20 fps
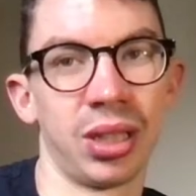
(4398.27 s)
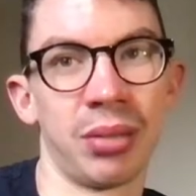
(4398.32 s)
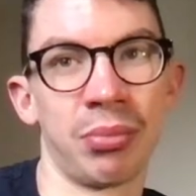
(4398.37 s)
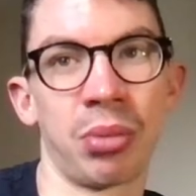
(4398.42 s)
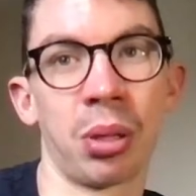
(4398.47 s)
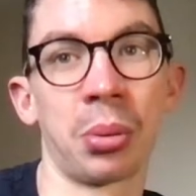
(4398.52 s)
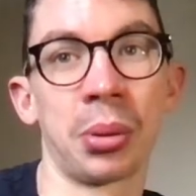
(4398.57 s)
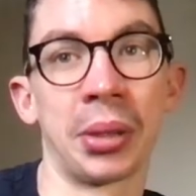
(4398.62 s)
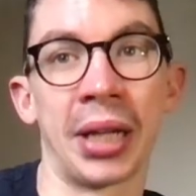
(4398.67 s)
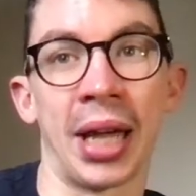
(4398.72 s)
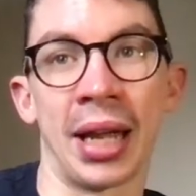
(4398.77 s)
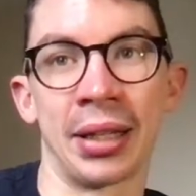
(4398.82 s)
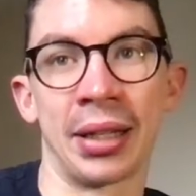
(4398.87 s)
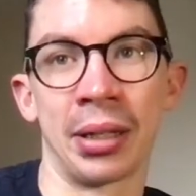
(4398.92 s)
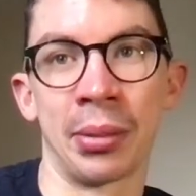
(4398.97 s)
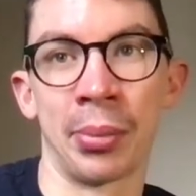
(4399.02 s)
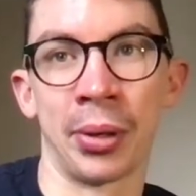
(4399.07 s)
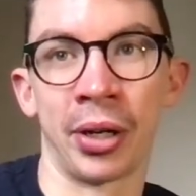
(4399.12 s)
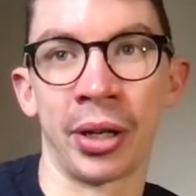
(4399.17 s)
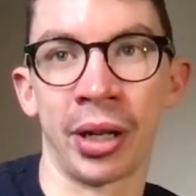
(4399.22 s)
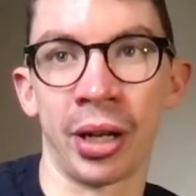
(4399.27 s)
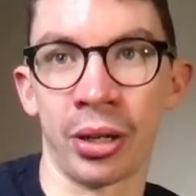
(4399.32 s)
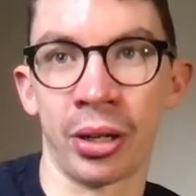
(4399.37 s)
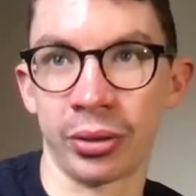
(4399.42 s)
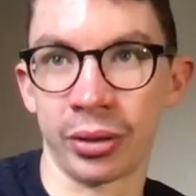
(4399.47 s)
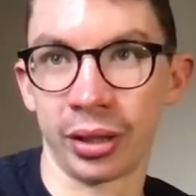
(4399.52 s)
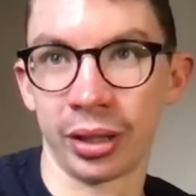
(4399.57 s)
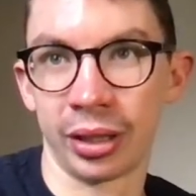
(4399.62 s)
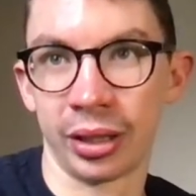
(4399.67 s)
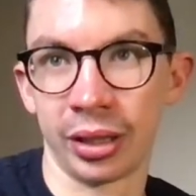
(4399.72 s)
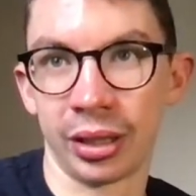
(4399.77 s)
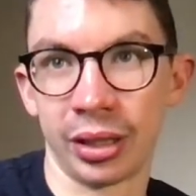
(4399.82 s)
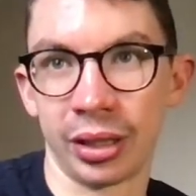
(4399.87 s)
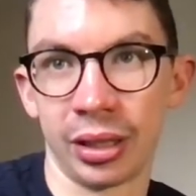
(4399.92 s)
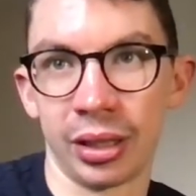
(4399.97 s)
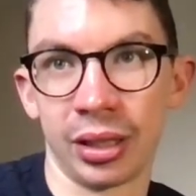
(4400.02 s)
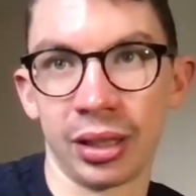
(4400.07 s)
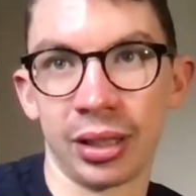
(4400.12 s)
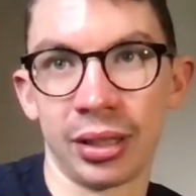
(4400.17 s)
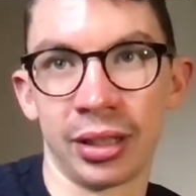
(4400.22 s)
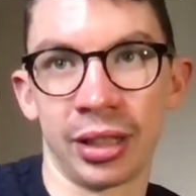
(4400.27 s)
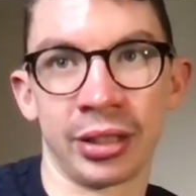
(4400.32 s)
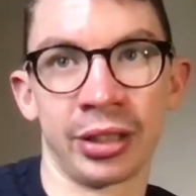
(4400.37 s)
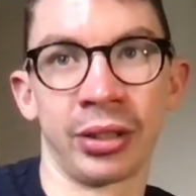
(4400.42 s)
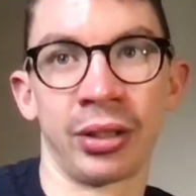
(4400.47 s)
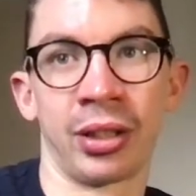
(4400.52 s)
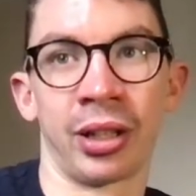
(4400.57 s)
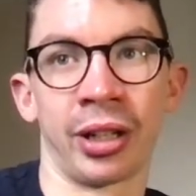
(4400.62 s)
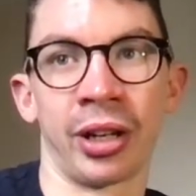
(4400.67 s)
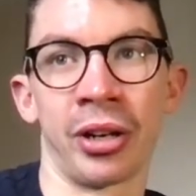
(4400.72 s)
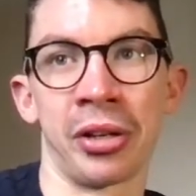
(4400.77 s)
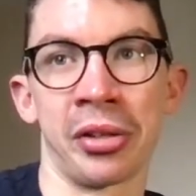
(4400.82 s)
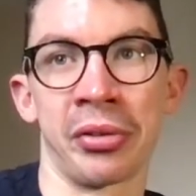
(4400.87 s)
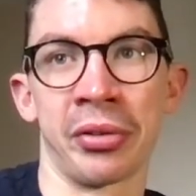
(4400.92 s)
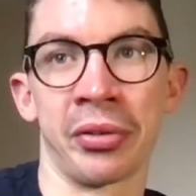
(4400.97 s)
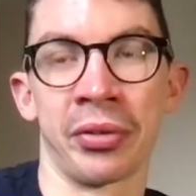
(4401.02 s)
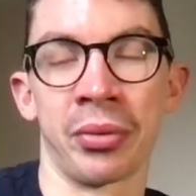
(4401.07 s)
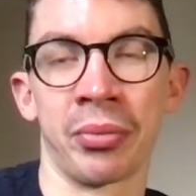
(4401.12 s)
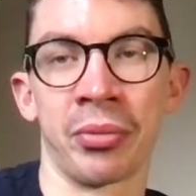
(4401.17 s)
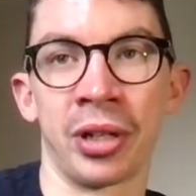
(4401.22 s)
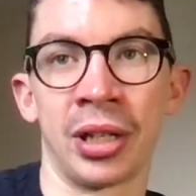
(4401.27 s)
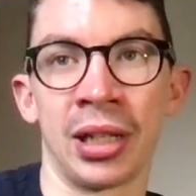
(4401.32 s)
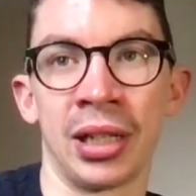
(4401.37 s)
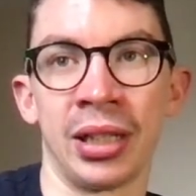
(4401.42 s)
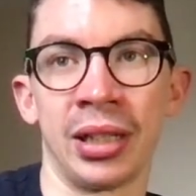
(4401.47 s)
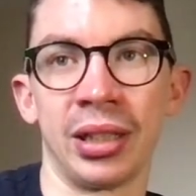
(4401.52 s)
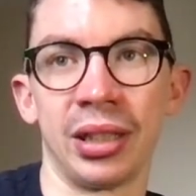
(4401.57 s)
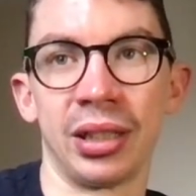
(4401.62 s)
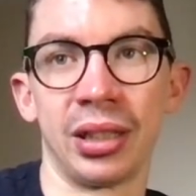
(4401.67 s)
Probably Adebayo. I don't like either of them, really.